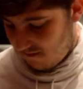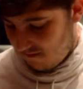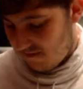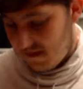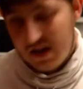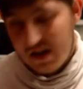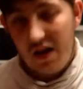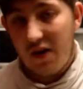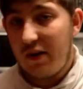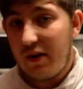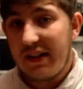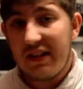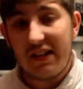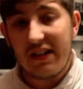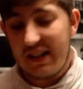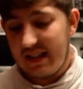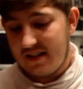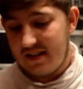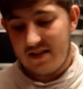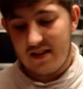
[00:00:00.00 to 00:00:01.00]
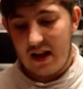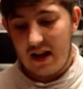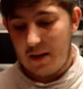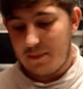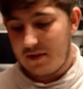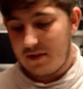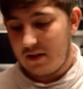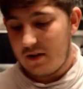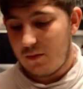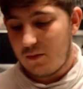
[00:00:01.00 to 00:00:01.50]
So it is
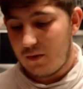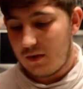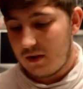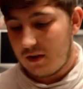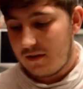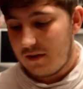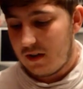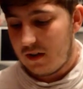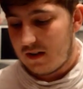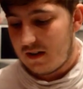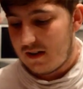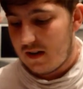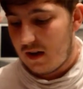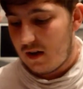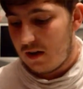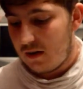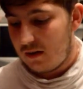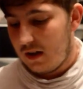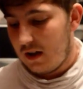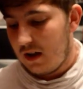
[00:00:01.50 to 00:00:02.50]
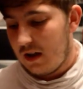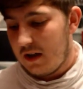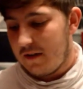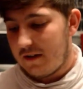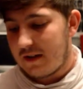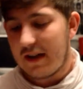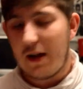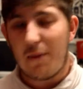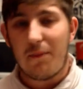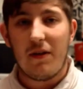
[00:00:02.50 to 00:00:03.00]
absolutely wonderful. So
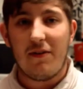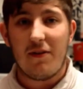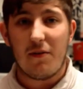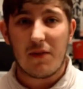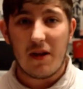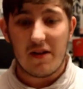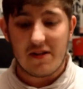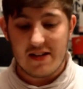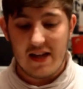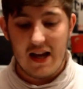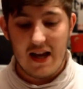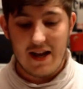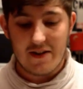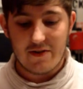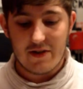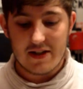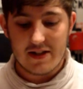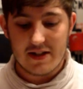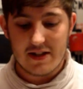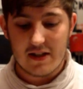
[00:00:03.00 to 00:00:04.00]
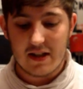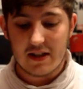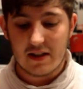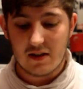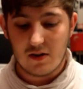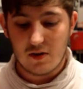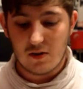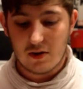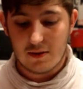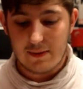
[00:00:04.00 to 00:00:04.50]
For example, if I'm going to the hairdressers, I
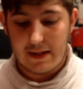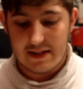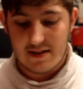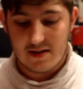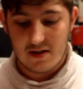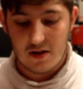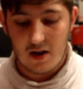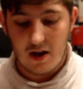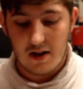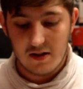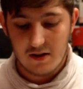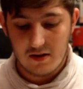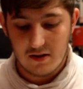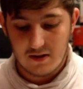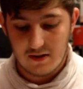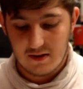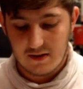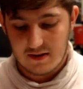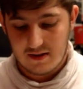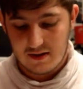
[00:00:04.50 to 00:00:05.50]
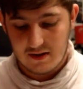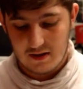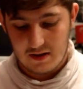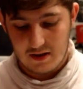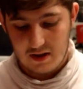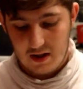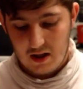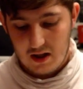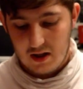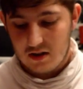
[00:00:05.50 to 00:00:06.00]
can talk about styles,
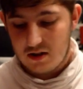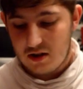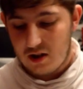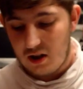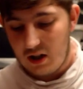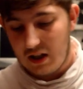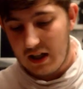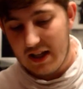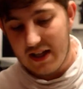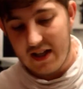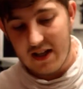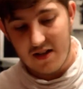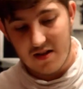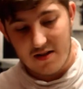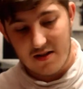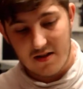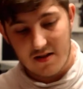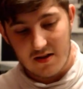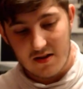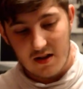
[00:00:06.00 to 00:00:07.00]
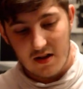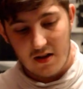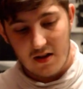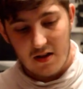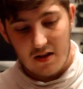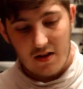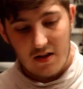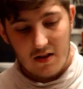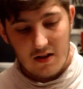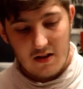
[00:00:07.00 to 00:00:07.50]
colours,
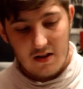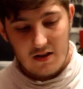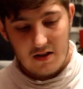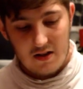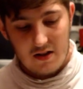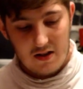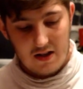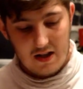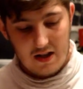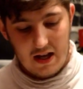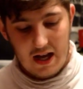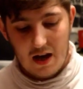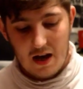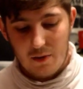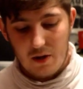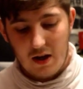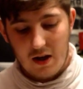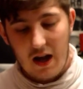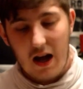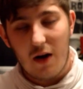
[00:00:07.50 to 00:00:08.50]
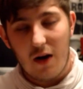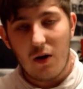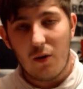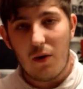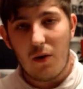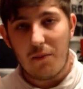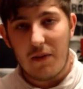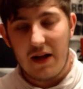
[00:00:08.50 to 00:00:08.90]
how I want